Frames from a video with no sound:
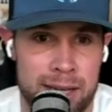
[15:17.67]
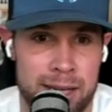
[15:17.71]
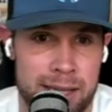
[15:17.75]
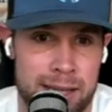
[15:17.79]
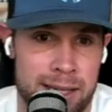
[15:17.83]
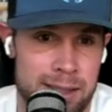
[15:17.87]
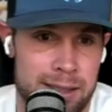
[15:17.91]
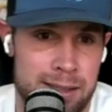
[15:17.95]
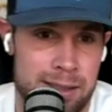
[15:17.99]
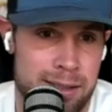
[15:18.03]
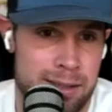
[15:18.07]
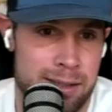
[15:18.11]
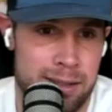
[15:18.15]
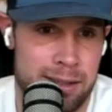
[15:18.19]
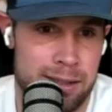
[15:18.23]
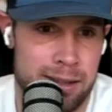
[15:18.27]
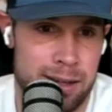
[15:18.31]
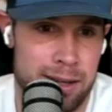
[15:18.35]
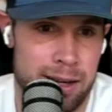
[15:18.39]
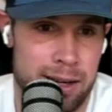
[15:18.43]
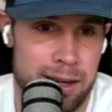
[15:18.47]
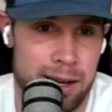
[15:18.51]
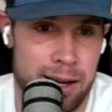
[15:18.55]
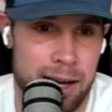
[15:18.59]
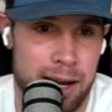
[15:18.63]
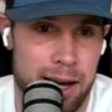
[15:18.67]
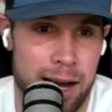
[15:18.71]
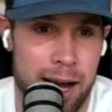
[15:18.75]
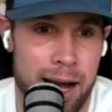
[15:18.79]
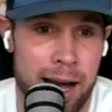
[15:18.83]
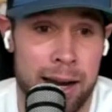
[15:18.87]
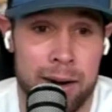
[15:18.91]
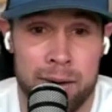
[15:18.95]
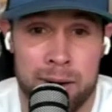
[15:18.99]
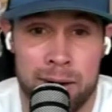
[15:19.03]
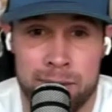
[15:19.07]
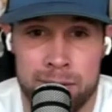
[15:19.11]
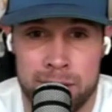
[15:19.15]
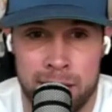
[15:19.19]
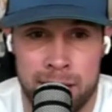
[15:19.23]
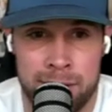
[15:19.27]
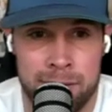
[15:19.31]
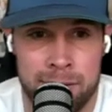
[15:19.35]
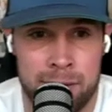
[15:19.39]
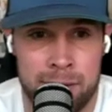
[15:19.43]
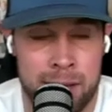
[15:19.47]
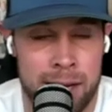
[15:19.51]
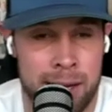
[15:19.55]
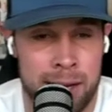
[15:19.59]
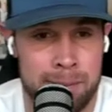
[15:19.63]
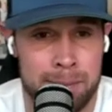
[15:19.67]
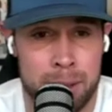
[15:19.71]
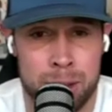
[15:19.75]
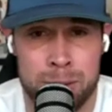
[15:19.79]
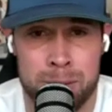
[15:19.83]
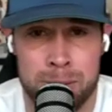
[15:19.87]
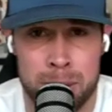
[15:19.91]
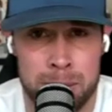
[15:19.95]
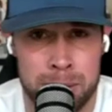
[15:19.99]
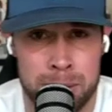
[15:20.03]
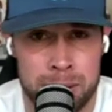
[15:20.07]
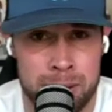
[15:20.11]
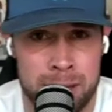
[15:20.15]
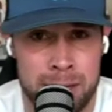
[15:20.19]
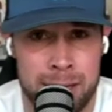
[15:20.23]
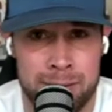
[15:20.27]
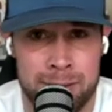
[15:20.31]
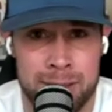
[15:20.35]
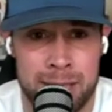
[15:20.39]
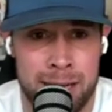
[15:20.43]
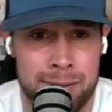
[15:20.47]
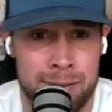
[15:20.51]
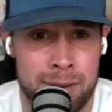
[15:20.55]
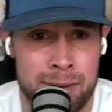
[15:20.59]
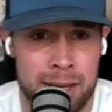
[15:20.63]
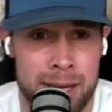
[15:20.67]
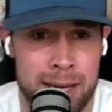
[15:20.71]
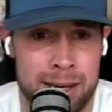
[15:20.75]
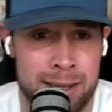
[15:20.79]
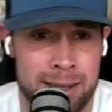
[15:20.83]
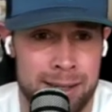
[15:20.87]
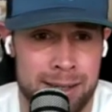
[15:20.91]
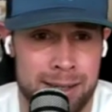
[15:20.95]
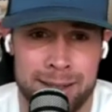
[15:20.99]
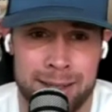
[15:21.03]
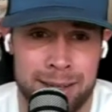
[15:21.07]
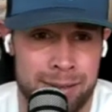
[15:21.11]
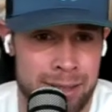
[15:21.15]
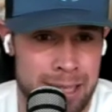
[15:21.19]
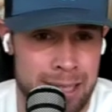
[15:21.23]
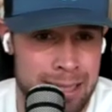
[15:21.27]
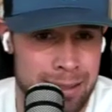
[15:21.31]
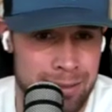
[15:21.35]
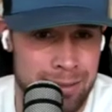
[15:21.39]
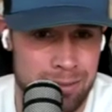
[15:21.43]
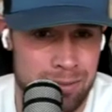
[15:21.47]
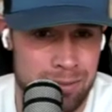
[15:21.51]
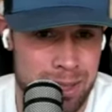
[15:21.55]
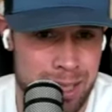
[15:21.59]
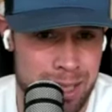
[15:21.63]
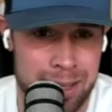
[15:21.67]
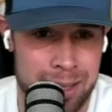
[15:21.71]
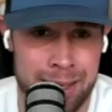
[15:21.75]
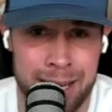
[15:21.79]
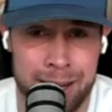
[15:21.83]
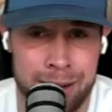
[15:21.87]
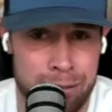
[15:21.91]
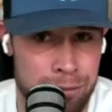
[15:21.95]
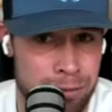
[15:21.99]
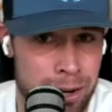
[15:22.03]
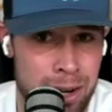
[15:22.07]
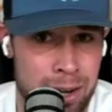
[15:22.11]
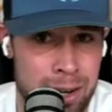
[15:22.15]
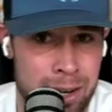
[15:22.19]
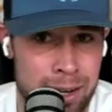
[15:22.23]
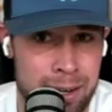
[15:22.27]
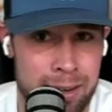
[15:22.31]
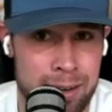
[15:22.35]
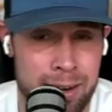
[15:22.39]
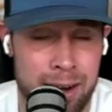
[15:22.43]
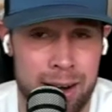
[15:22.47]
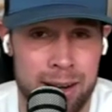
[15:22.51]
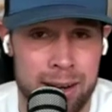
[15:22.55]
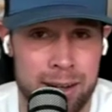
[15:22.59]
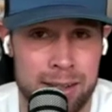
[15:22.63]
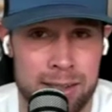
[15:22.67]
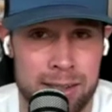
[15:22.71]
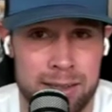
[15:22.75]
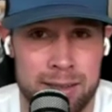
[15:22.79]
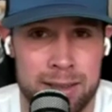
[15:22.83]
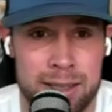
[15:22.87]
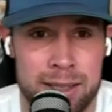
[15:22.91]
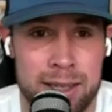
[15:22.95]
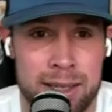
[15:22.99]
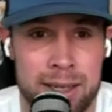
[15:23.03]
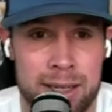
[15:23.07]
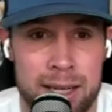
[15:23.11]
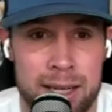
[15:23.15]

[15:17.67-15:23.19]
Like that's, eh, I don't have time for that. Most people don't have time for that. It doesn't even sound that fun, honestly.